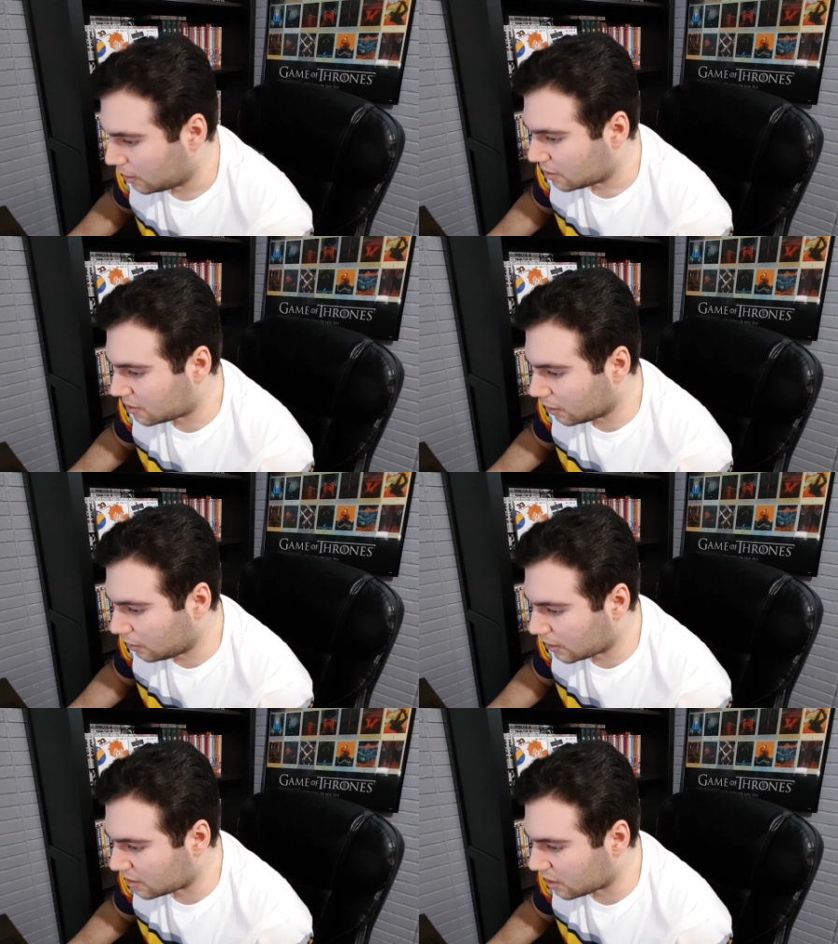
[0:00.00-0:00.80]
Still,
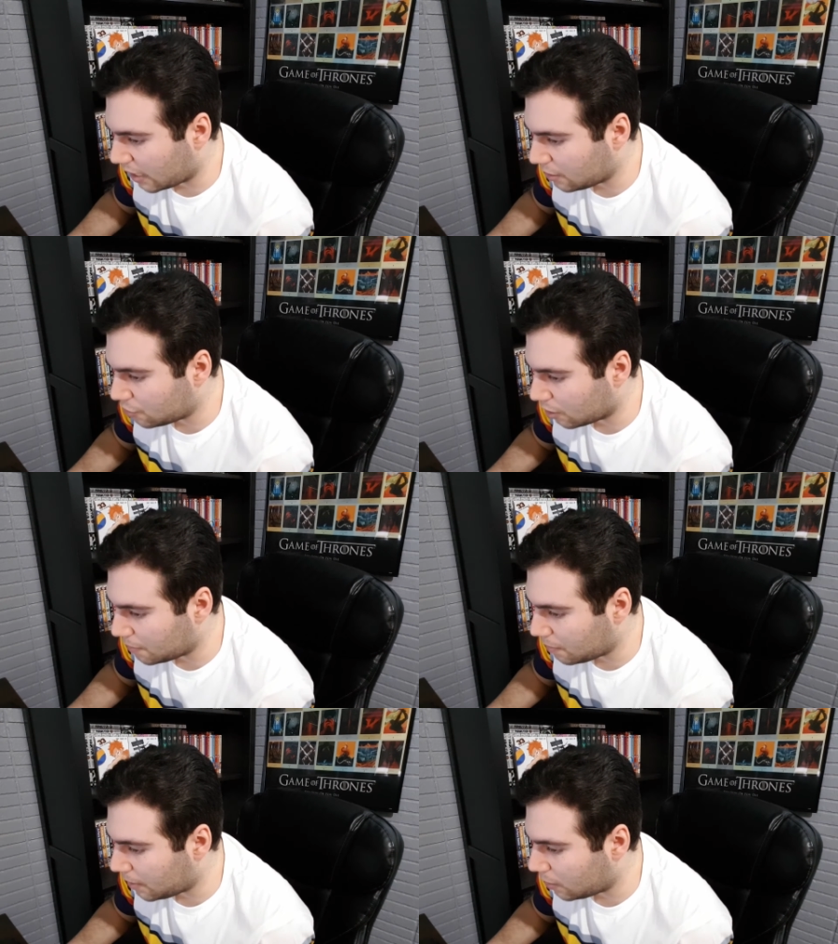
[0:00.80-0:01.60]
that sliding jump
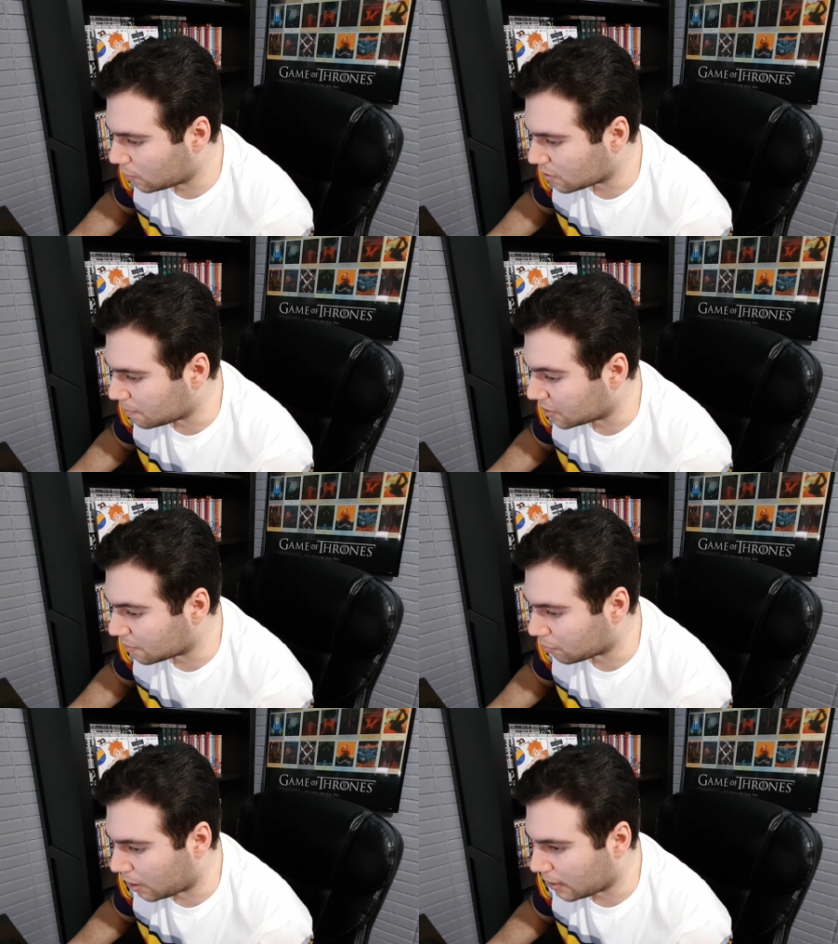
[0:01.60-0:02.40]
he made was a big
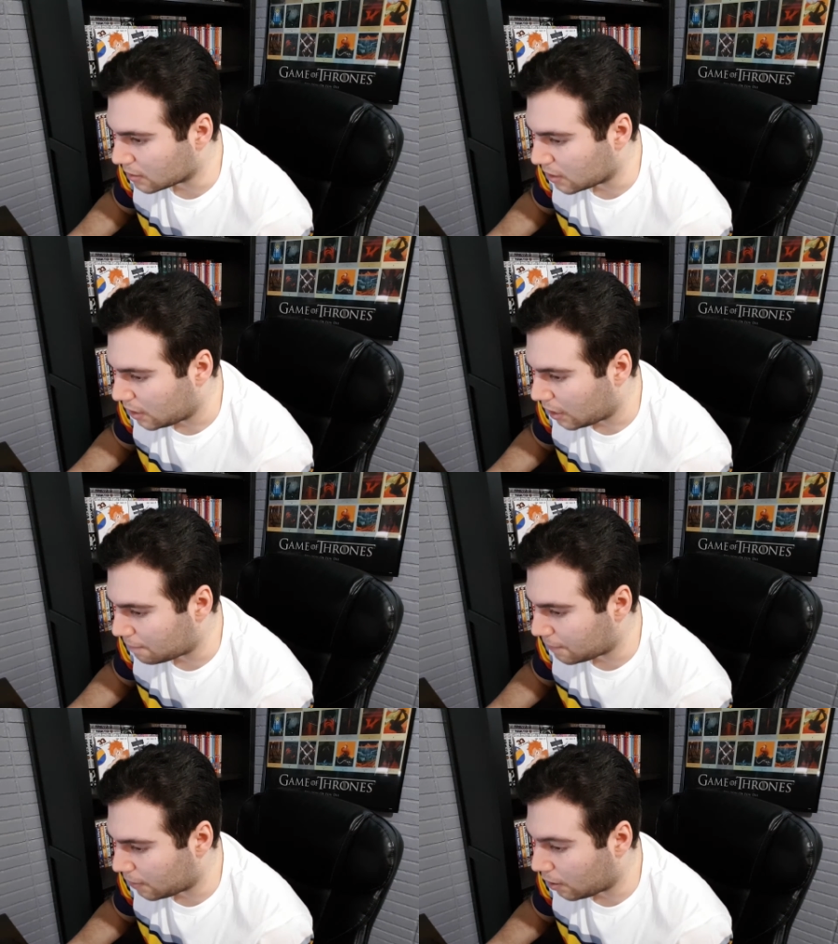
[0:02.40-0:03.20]
surprise. I
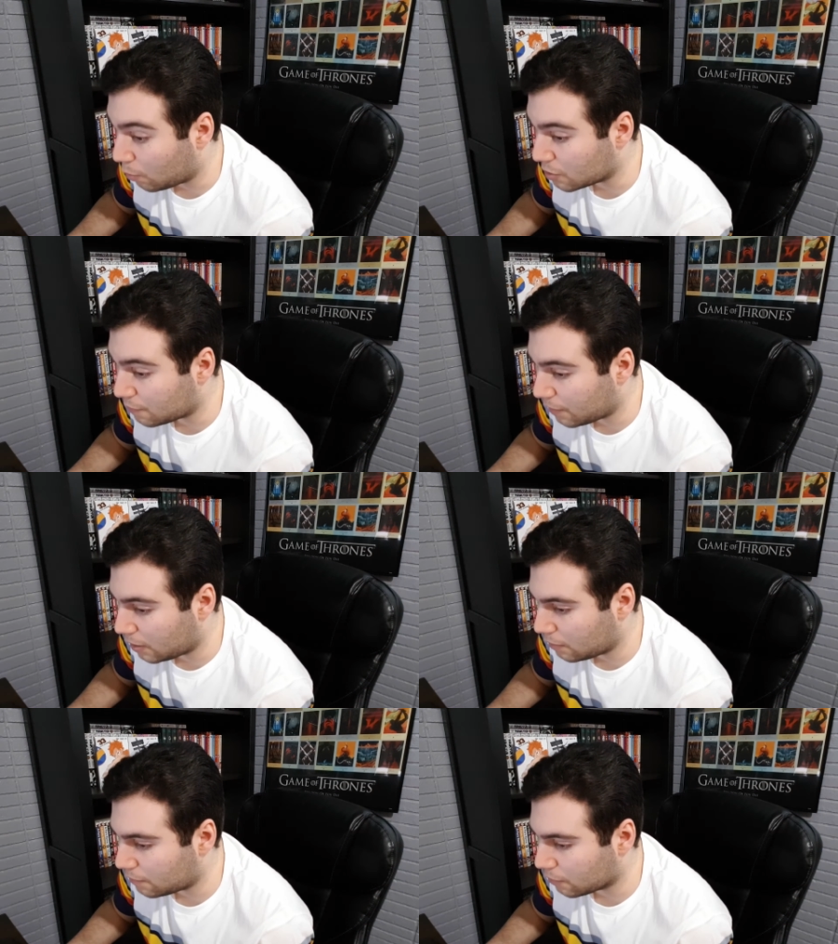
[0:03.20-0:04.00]
felt almost
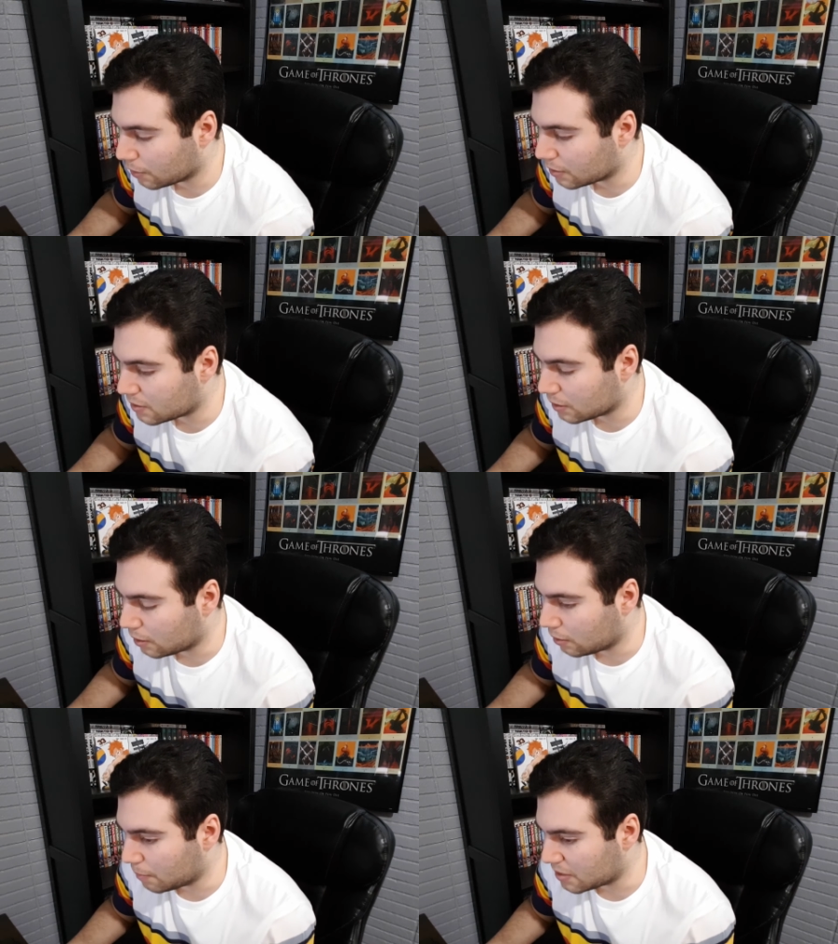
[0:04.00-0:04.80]
fell for it
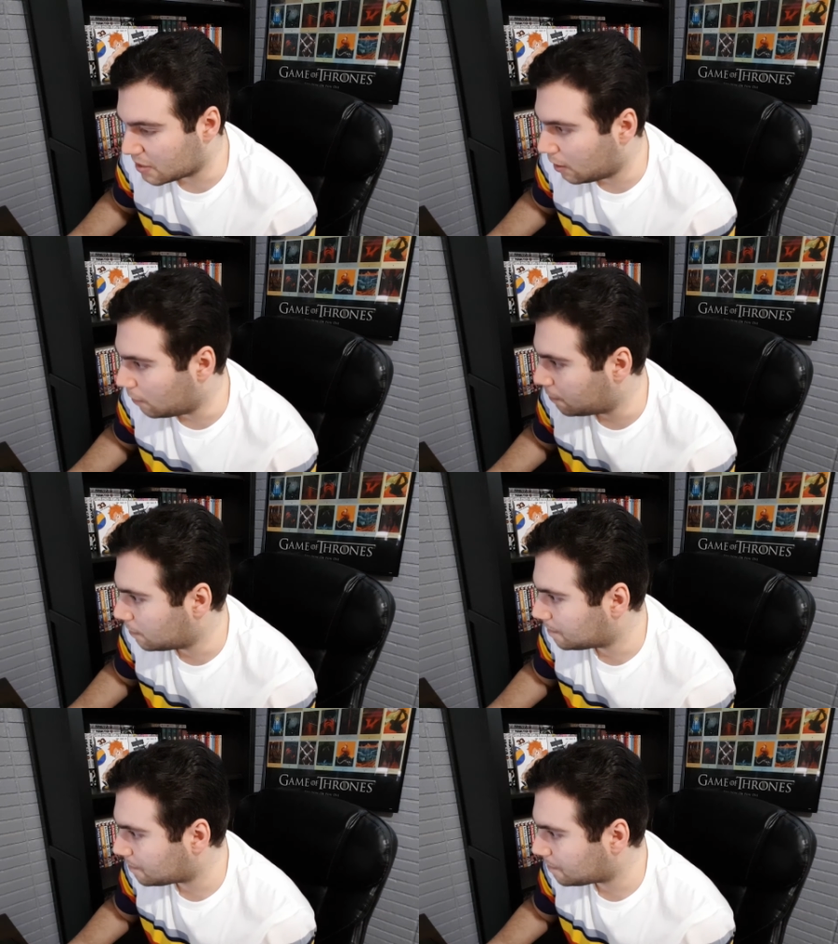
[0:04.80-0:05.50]
uh, myself.